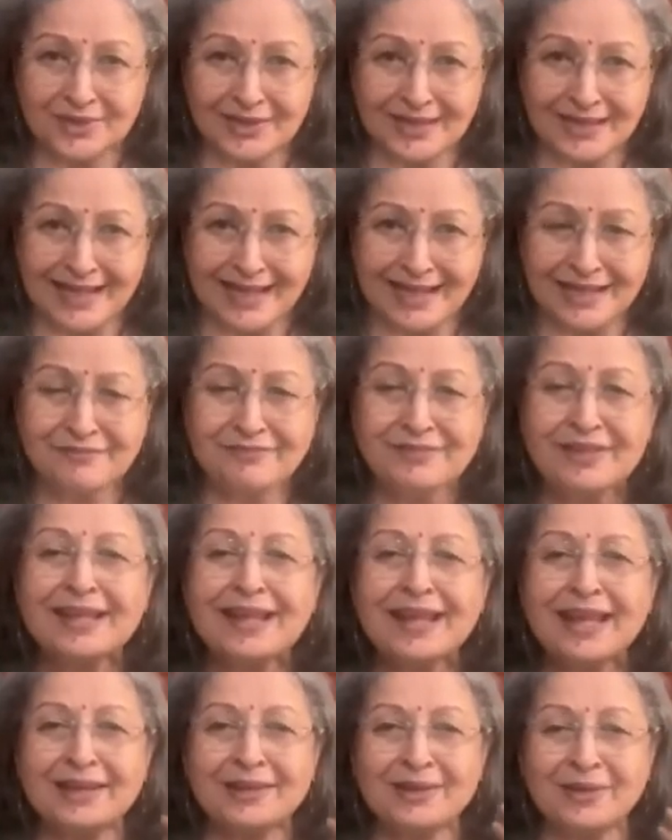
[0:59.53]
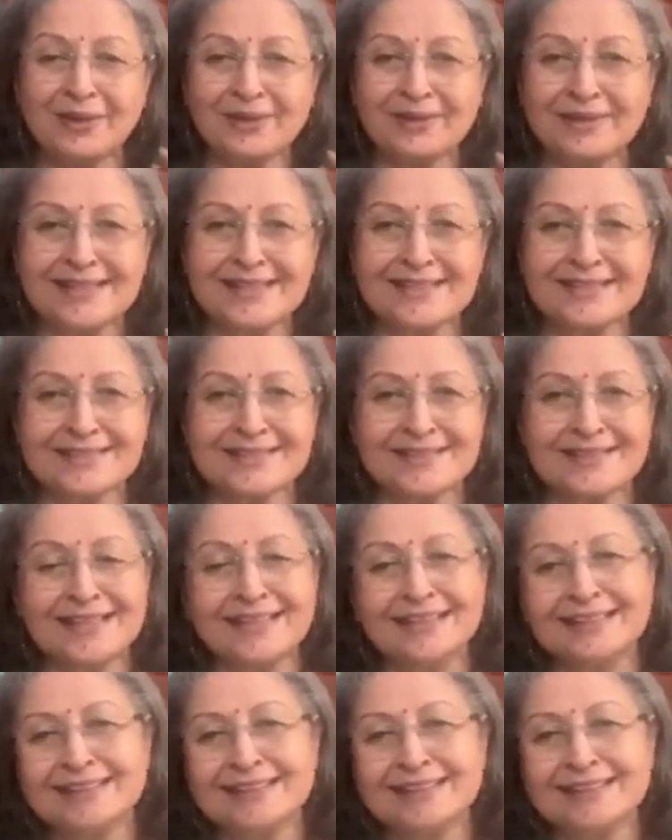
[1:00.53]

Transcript: in life and not necessarily